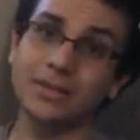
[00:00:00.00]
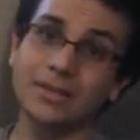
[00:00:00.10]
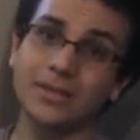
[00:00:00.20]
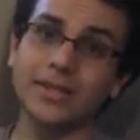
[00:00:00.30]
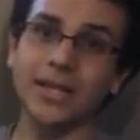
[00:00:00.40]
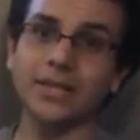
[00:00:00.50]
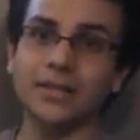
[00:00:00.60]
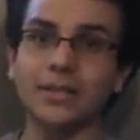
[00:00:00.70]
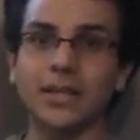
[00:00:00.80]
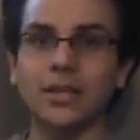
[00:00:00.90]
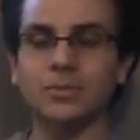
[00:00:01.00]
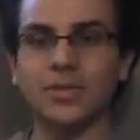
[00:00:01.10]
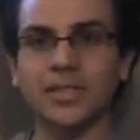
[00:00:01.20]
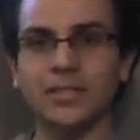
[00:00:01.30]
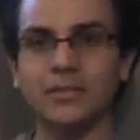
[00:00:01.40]
send and
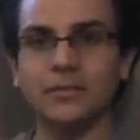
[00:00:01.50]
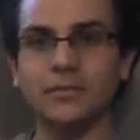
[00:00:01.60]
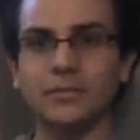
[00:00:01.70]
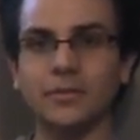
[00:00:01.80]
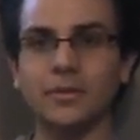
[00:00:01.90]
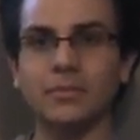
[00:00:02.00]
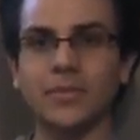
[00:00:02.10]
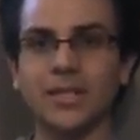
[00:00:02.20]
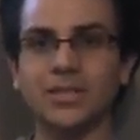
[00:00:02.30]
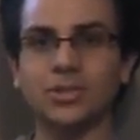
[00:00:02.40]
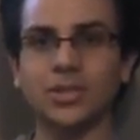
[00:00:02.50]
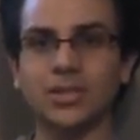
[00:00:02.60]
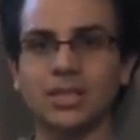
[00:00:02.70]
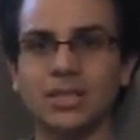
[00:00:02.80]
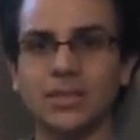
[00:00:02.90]
receive
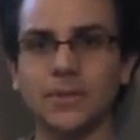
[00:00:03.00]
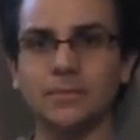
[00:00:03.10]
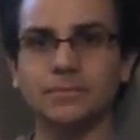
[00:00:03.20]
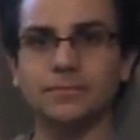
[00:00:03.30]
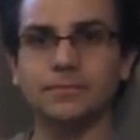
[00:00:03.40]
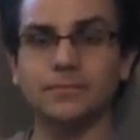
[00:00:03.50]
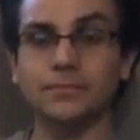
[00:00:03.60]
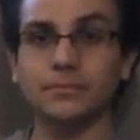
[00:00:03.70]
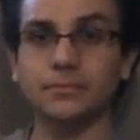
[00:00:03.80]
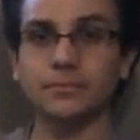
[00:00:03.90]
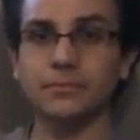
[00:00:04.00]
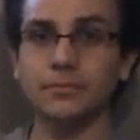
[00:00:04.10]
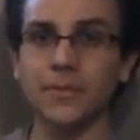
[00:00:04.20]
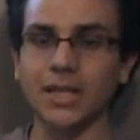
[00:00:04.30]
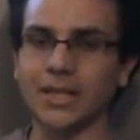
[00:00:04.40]
messages.
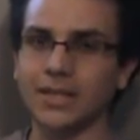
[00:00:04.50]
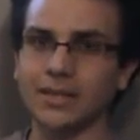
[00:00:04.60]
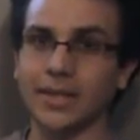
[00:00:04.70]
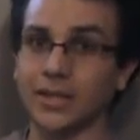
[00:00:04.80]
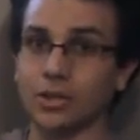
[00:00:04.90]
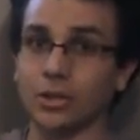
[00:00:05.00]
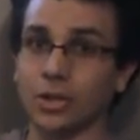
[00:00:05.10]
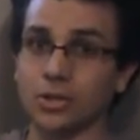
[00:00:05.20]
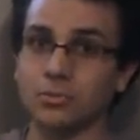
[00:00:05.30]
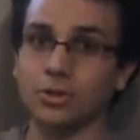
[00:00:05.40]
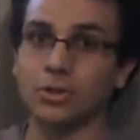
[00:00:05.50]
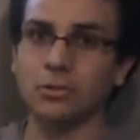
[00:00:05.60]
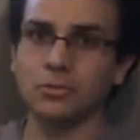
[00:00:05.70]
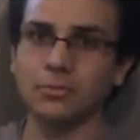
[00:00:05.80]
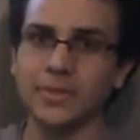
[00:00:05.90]
They can launch
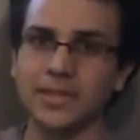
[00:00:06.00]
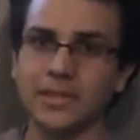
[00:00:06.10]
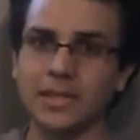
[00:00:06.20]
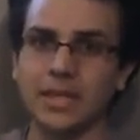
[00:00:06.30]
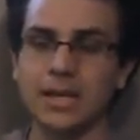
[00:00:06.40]
probes,